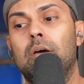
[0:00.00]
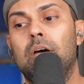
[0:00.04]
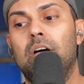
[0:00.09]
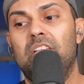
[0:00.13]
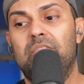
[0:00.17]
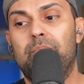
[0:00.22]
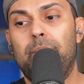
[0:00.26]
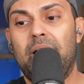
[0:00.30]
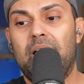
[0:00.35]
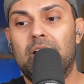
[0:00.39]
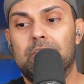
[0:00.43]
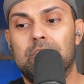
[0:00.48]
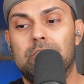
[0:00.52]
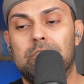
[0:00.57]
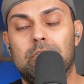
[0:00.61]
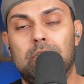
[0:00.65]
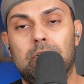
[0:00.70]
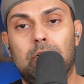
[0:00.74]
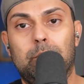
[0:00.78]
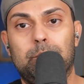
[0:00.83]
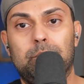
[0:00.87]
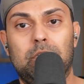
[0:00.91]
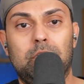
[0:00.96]
of patches
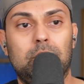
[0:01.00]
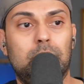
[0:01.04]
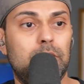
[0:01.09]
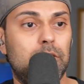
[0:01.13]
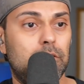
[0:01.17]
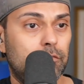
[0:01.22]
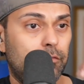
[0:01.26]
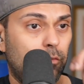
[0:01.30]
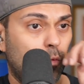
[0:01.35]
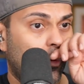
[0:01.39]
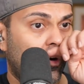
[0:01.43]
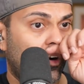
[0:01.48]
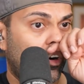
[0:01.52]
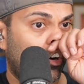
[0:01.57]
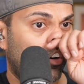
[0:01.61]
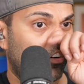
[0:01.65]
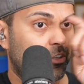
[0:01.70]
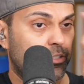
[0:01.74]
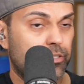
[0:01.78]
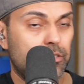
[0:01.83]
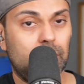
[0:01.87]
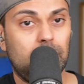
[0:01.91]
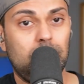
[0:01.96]
and updates for
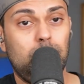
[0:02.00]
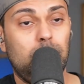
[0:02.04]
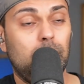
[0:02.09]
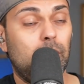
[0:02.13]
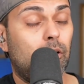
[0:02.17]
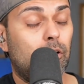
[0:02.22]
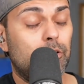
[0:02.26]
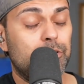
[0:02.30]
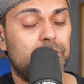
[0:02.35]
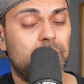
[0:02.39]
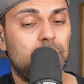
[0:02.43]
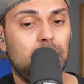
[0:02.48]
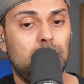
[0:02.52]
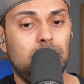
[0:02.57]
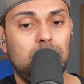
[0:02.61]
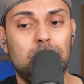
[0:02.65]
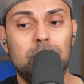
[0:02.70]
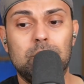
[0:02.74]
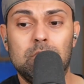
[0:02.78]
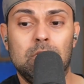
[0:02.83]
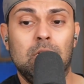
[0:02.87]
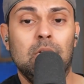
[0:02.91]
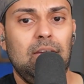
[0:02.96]

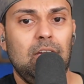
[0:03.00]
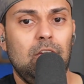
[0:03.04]
RCEs